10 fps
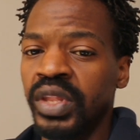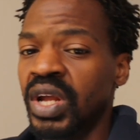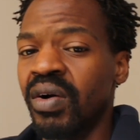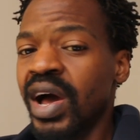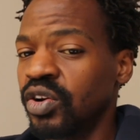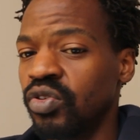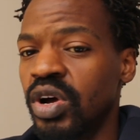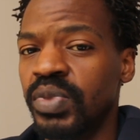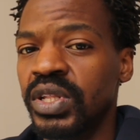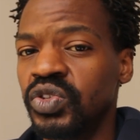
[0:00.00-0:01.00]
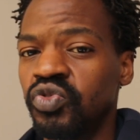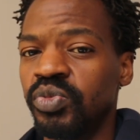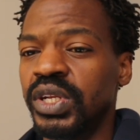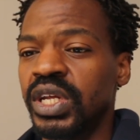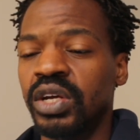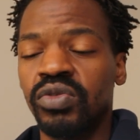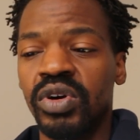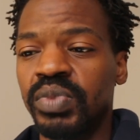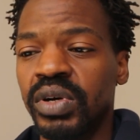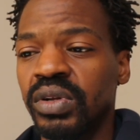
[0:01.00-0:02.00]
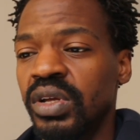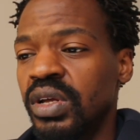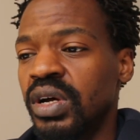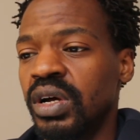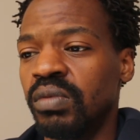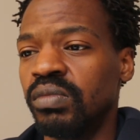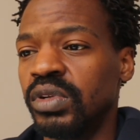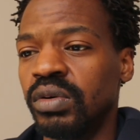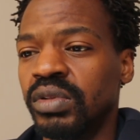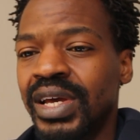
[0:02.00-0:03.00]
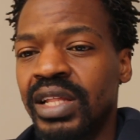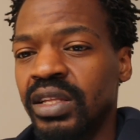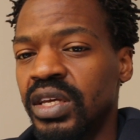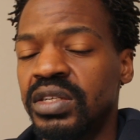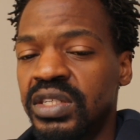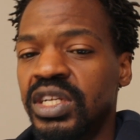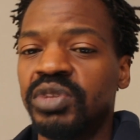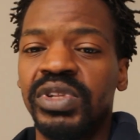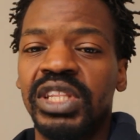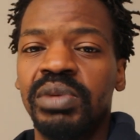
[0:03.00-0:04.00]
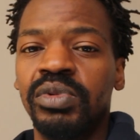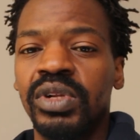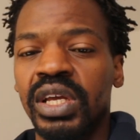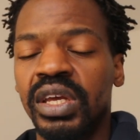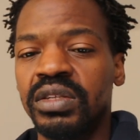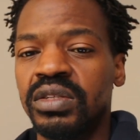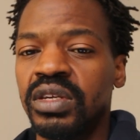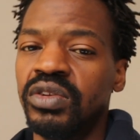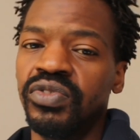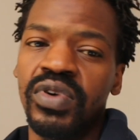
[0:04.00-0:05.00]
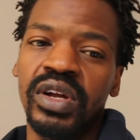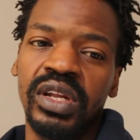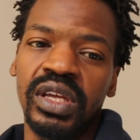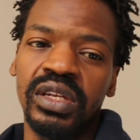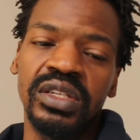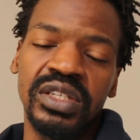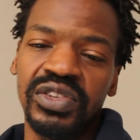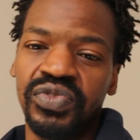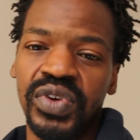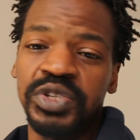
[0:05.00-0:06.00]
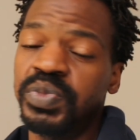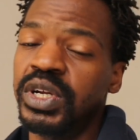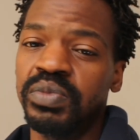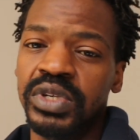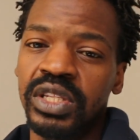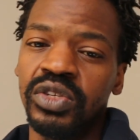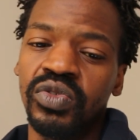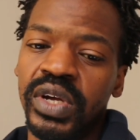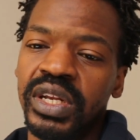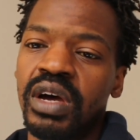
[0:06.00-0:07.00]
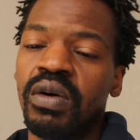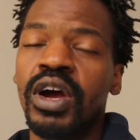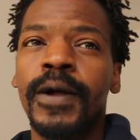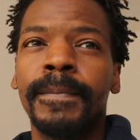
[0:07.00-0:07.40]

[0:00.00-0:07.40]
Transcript: Now, I don't know about these women. I don't know about um, you know the allegations that have been labeled against Euphonik and DJ Fresh, but I'm telling you right now,